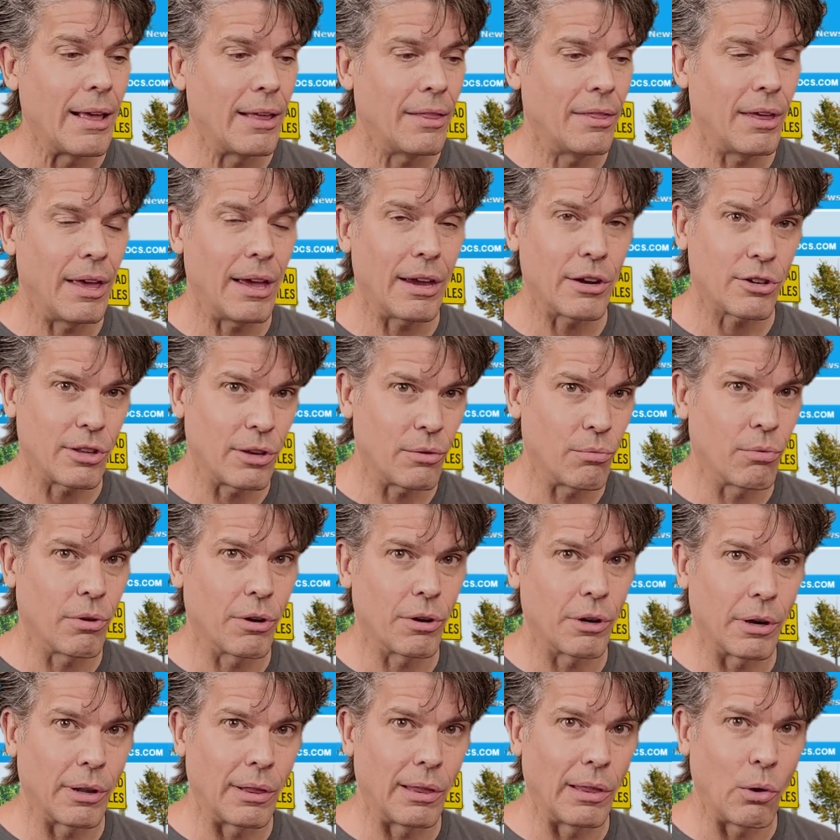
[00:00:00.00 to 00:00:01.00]
They actually
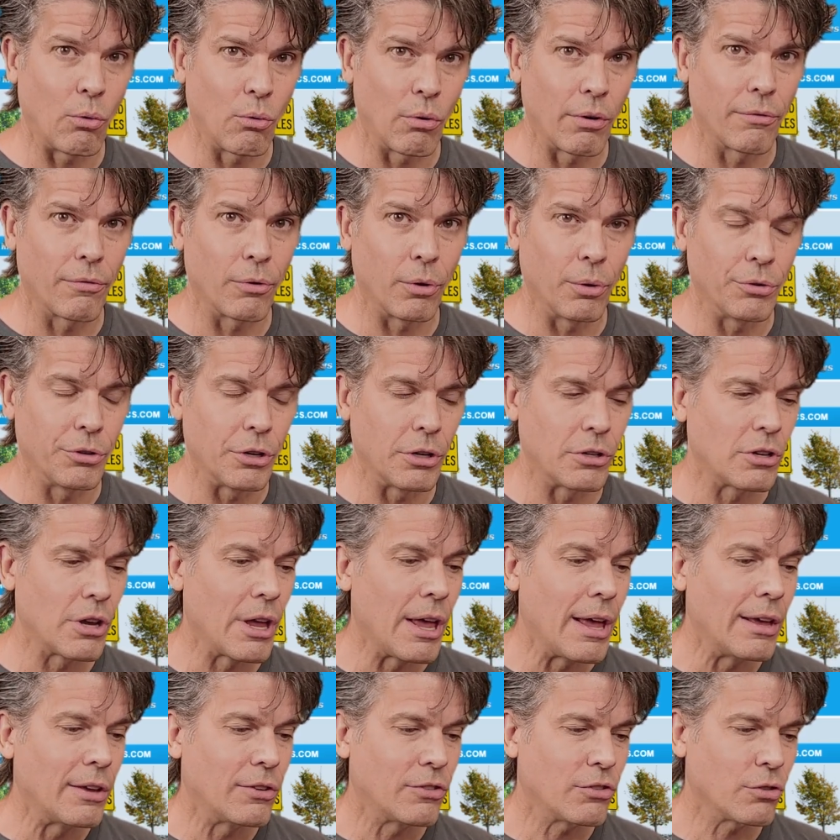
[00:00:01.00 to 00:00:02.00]
run on a lower voltage.
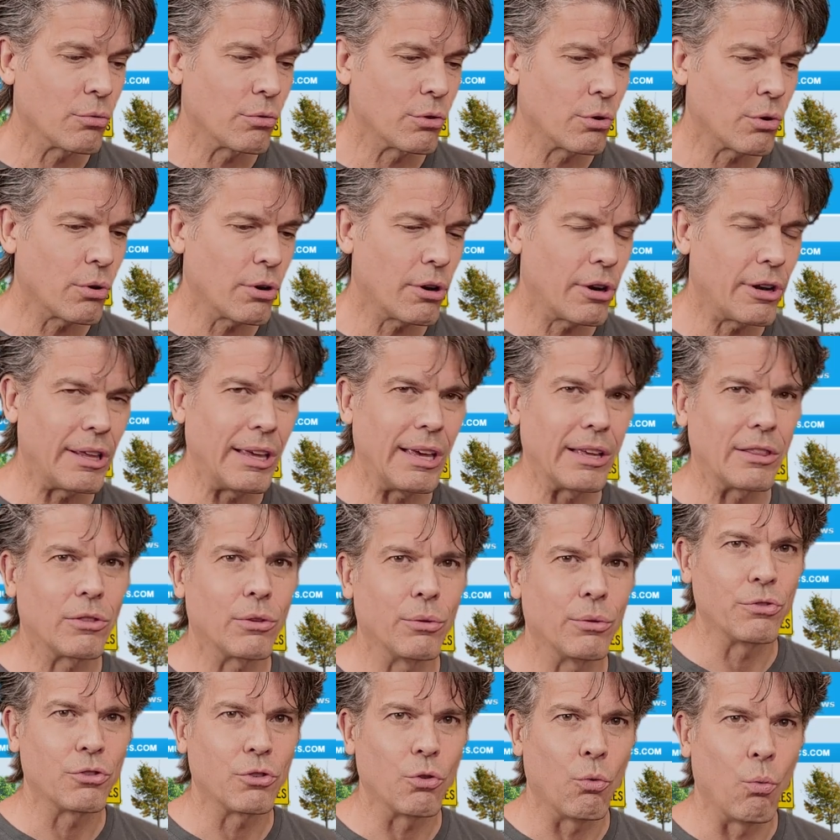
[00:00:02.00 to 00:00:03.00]
So in order to get
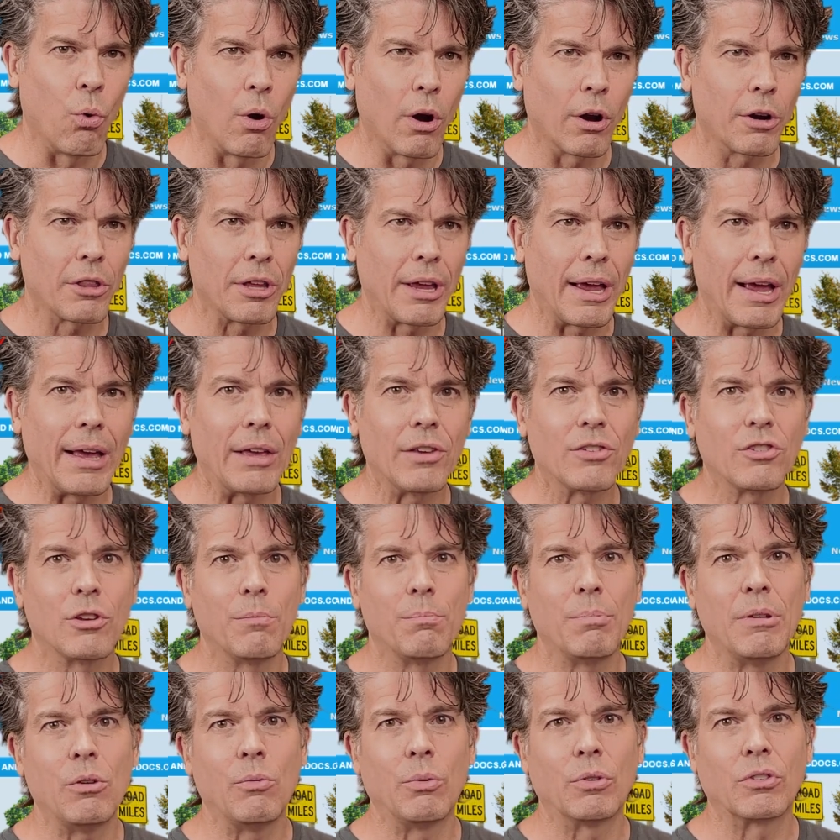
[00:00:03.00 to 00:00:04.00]
to work, there has to
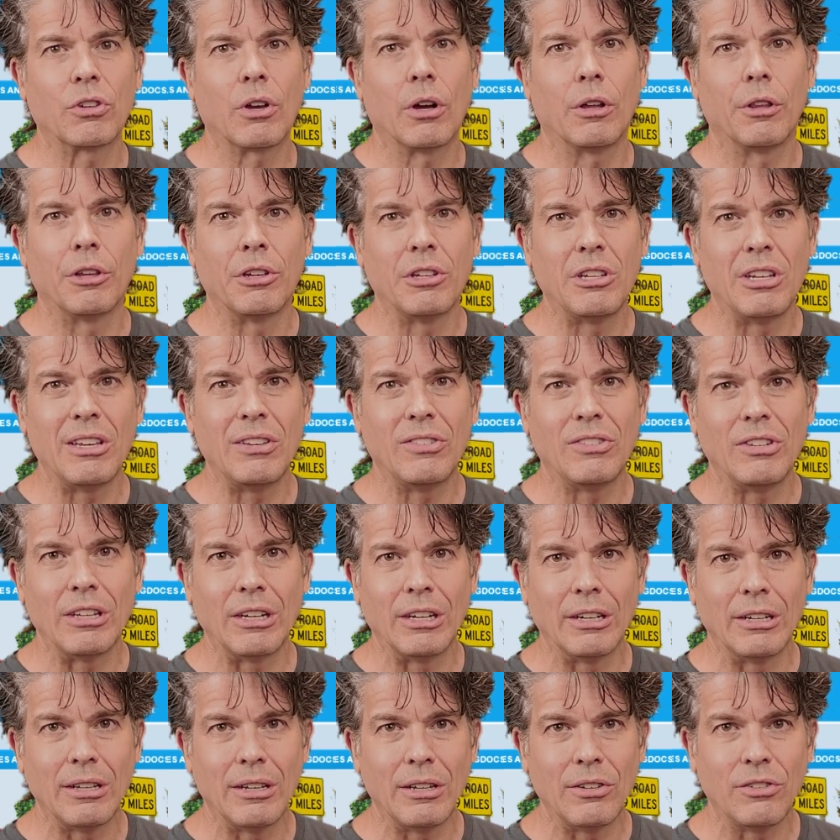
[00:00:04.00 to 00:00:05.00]
be what's called a DC
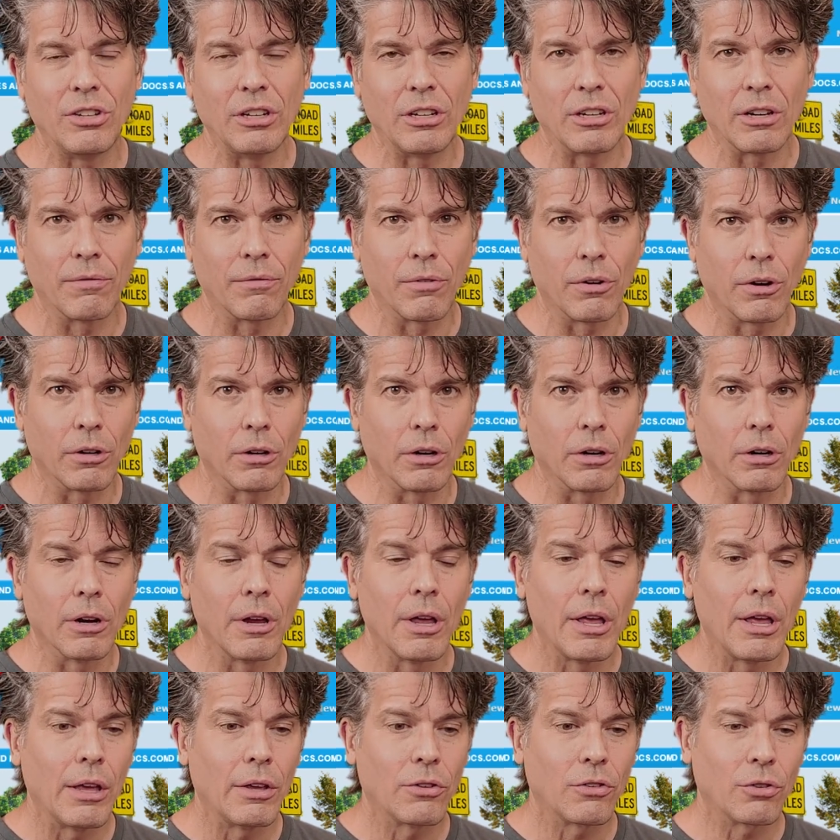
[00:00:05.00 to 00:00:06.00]
to DC converter.
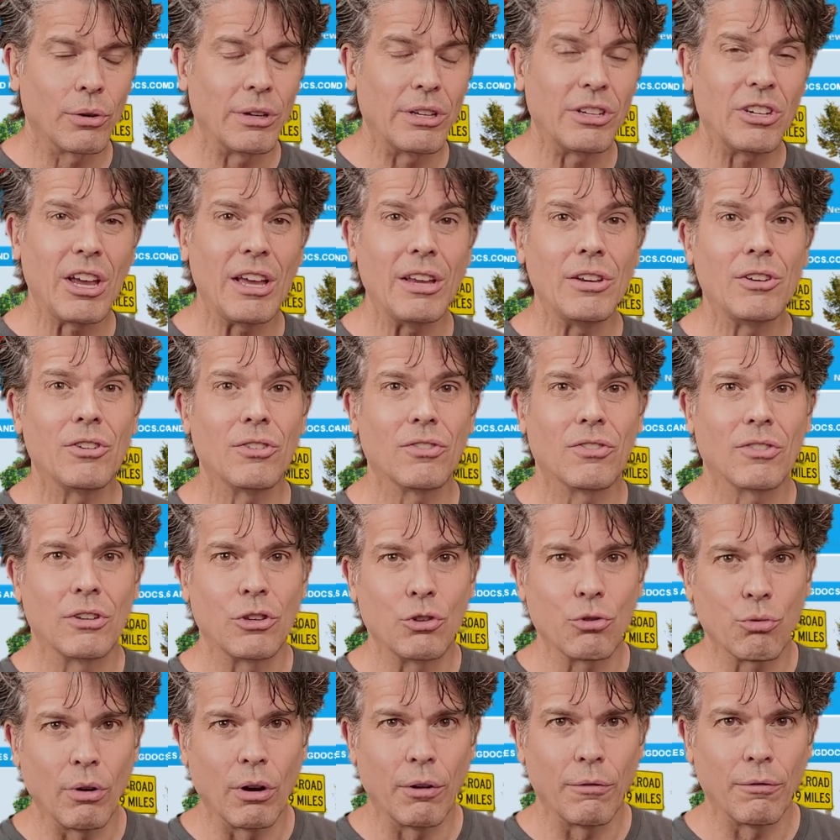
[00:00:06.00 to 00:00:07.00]
So it changes the
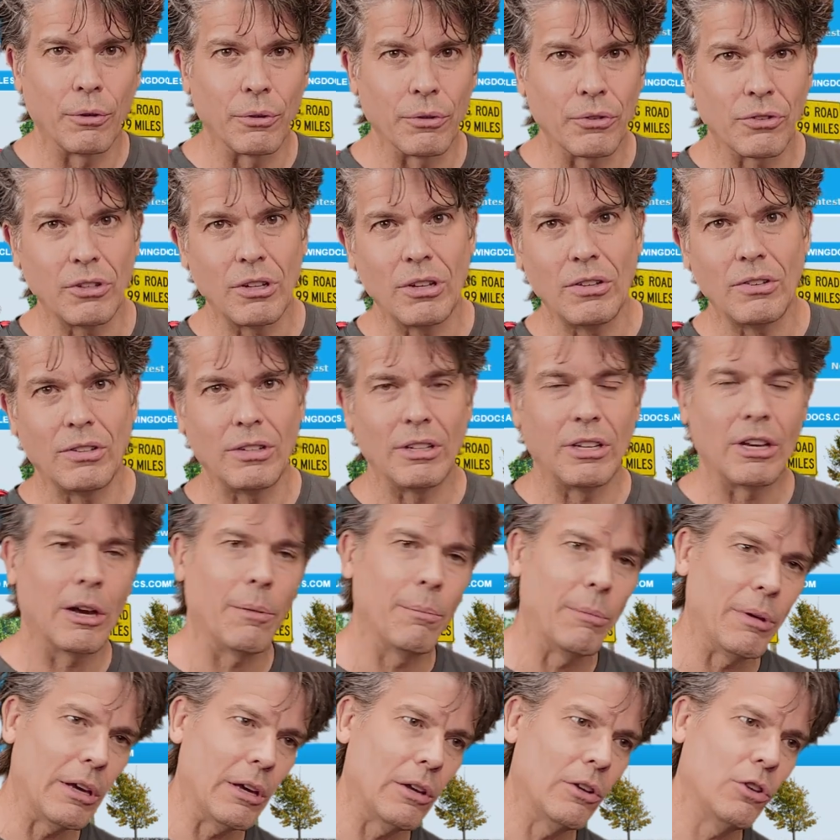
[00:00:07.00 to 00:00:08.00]
12 volts DC
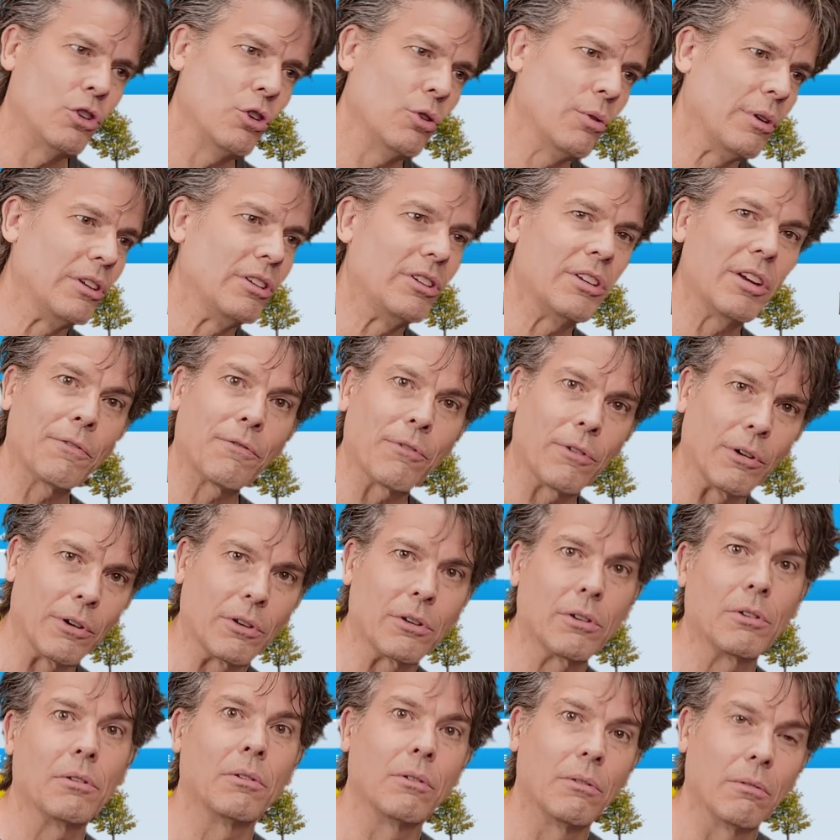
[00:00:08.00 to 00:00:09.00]
coming into a
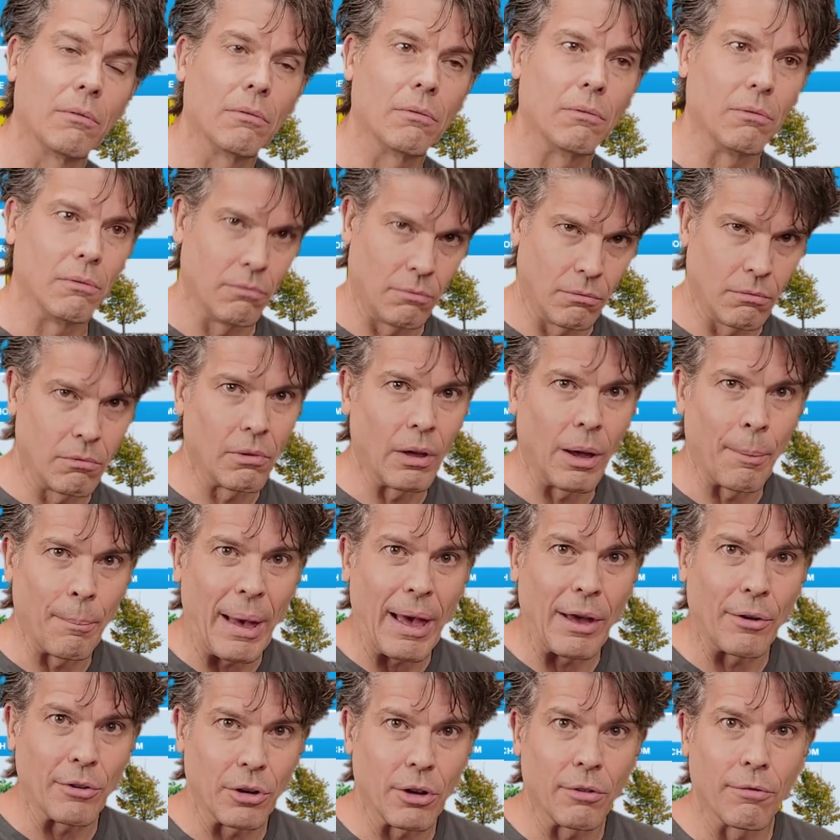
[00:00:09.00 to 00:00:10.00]
different
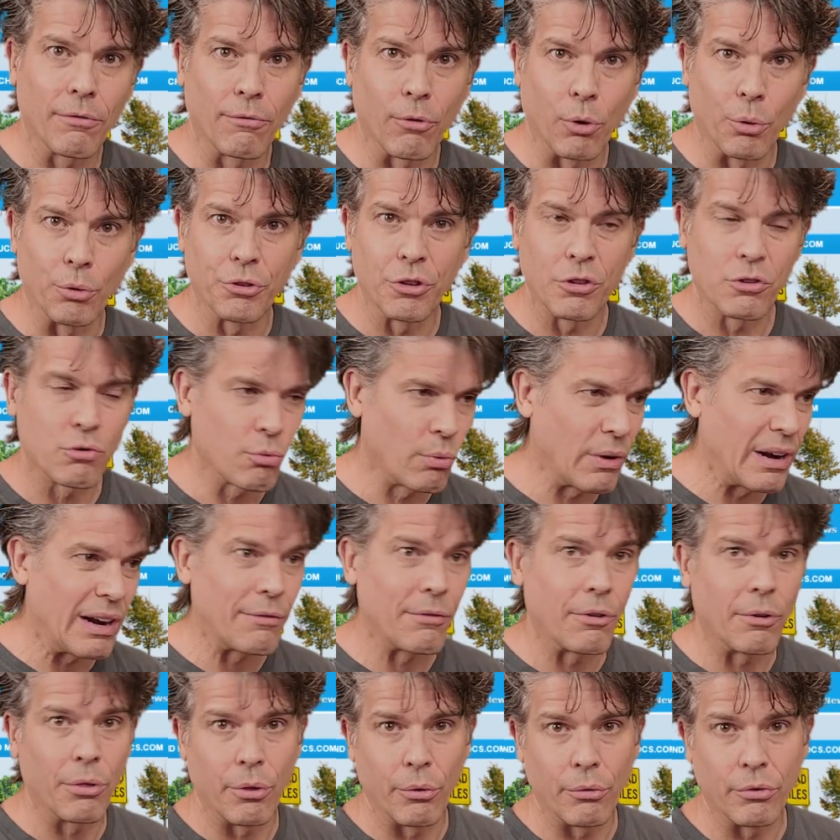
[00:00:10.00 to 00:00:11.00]
amount of voltage,
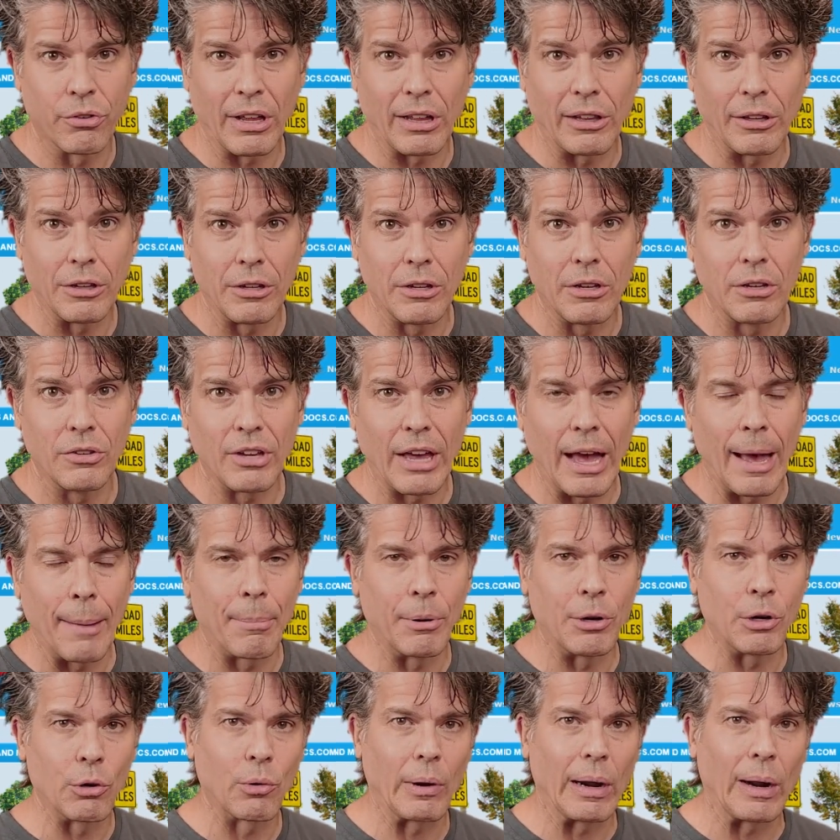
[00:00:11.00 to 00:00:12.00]
whatever those LEDs
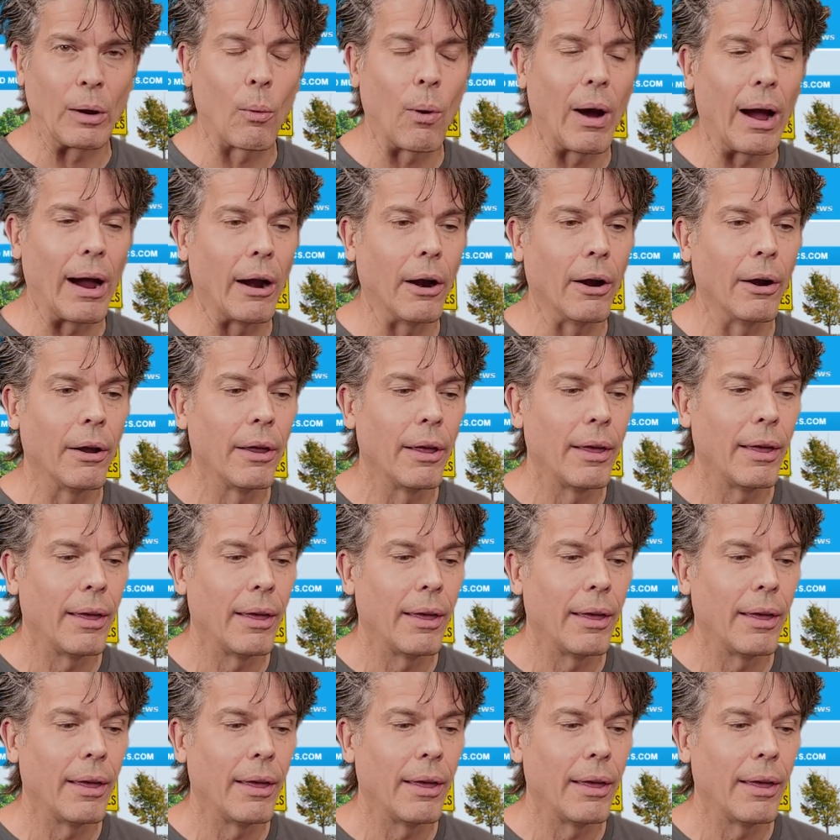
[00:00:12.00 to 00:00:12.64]
happen to require.